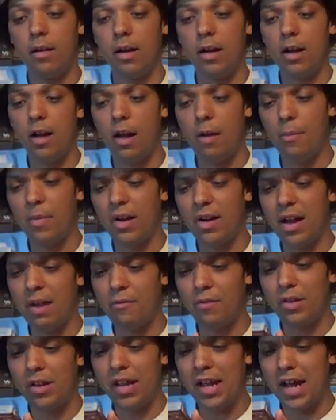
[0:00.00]
Um, I
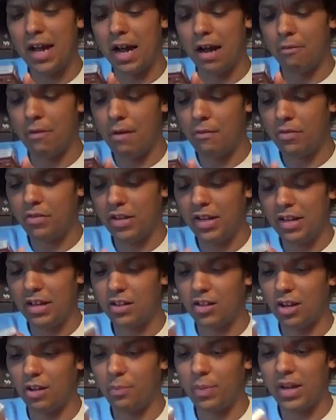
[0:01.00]
never, yeah, I've never seen
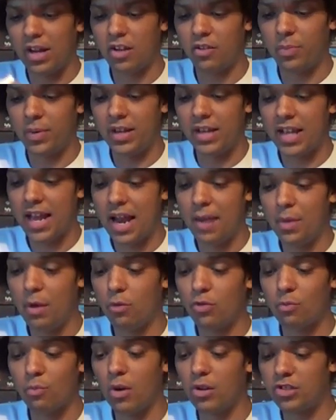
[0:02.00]
this like PSP game. There
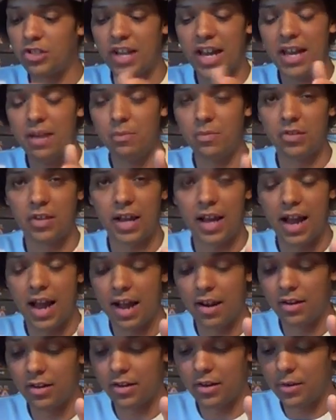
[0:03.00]
wasn't much games there,
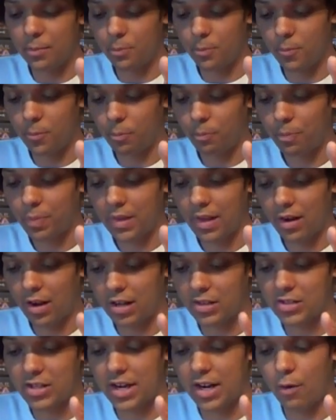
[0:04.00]
and um,
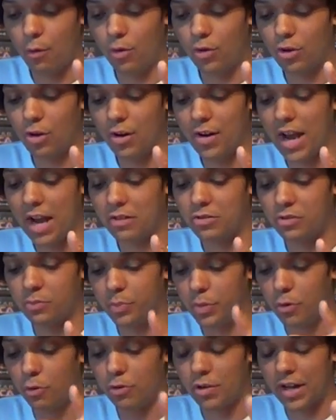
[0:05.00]
like I said, I would have got an extra
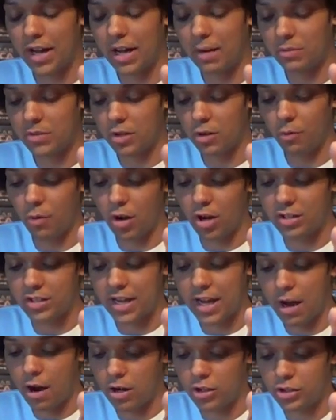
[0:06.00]
ball game. So I
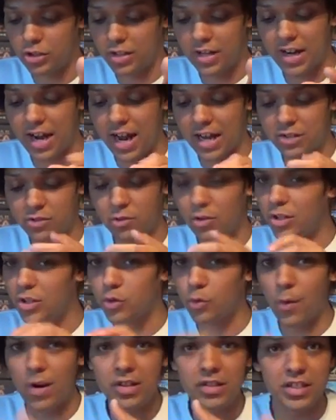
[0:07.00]
worked out I should have an extra like
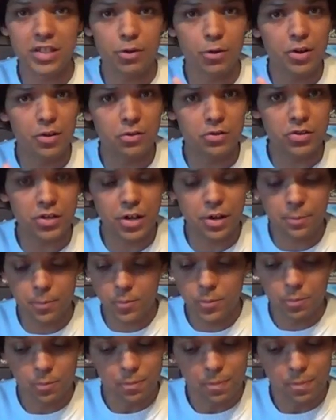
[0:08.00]
twenty quid or so,